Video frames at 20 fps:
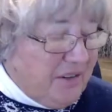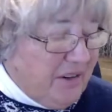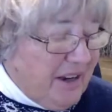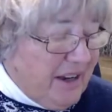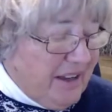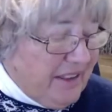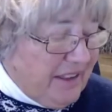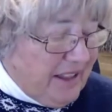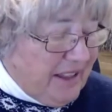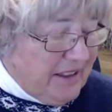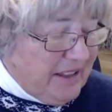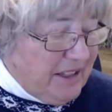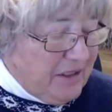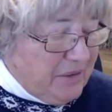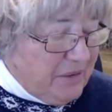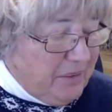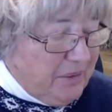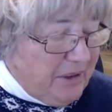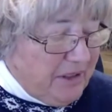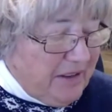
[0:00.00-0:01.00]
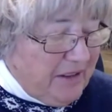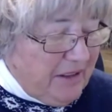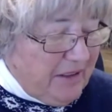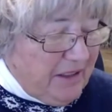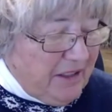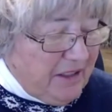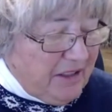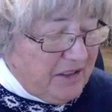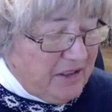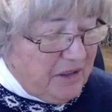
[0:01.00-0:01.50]
know, I think that's one of the
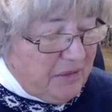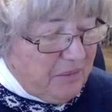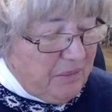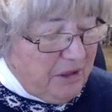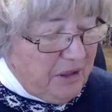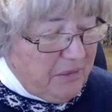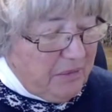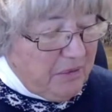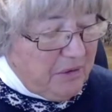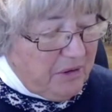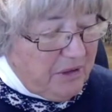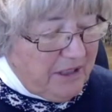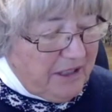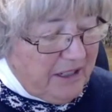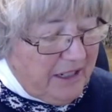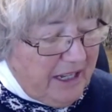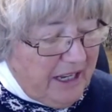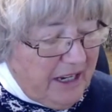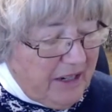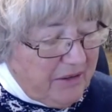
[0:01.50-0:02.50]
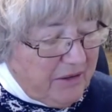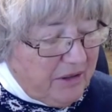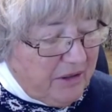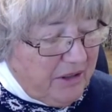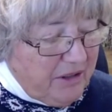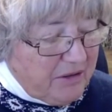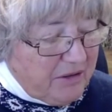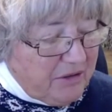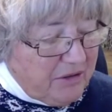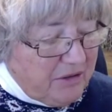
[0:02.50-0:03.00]
things that people in
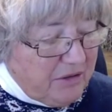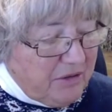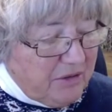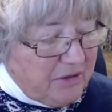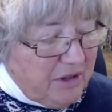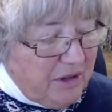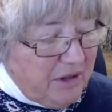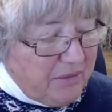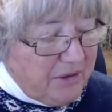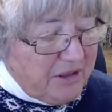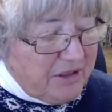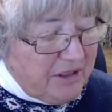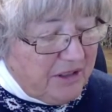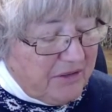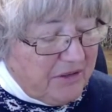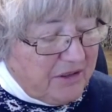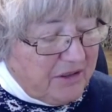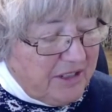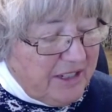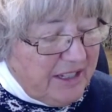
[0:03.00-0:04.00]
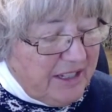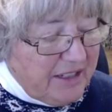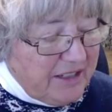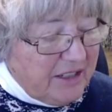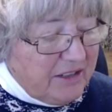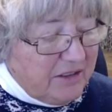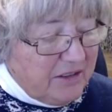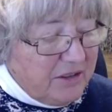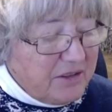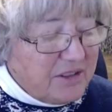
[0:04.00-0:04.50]
agriculture don't always understand.
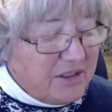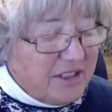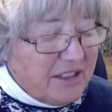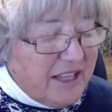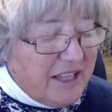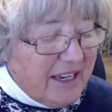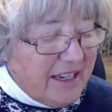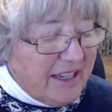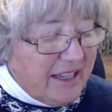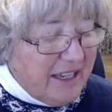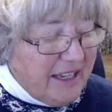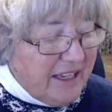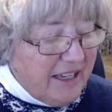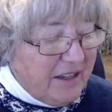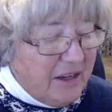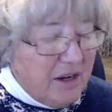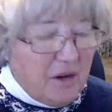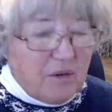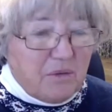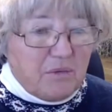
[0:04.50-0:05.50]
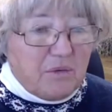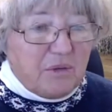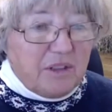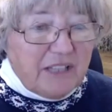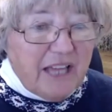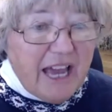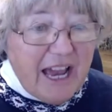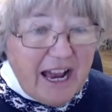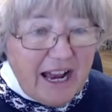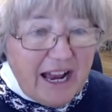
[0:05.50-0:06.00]
It looks like a
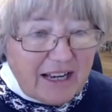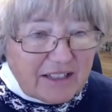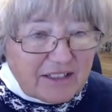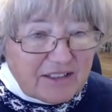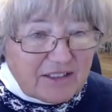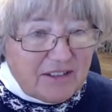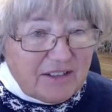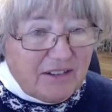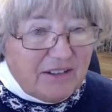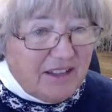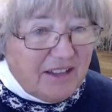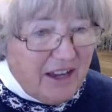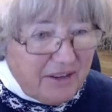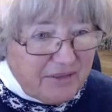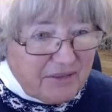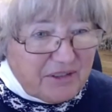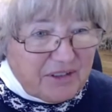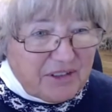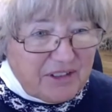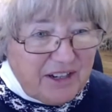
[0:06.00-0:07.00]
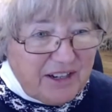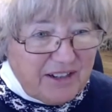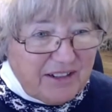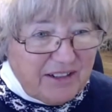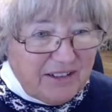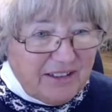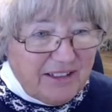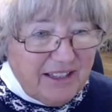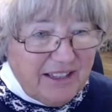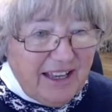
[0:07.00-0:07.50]
relaxed
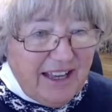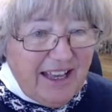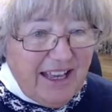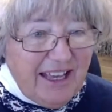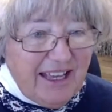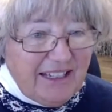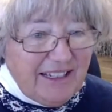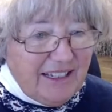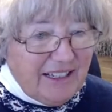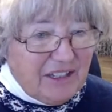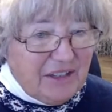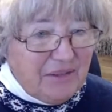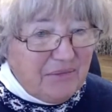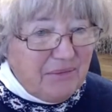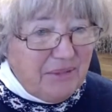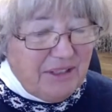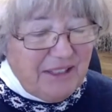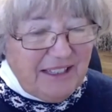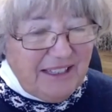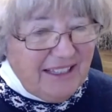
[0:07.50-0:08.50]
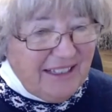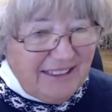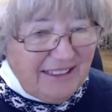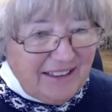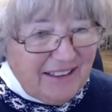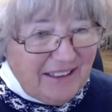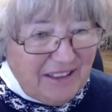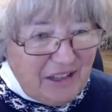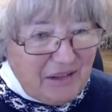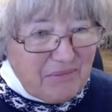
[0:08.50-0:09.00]
lifestyle, and it can be
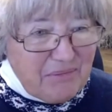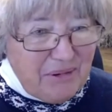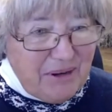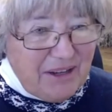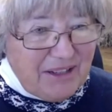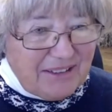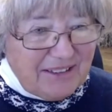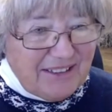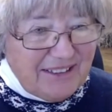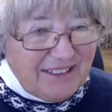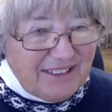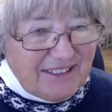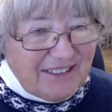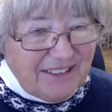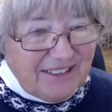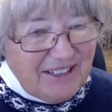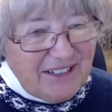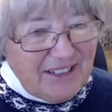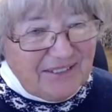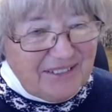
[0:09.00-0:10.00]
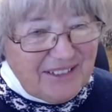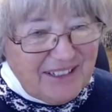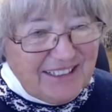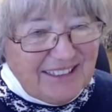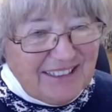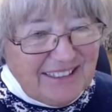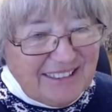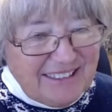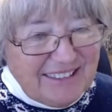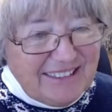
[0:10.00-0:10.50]
anything but. Isn't that
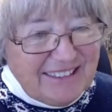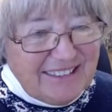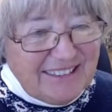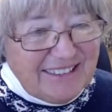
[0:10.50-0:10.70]
right?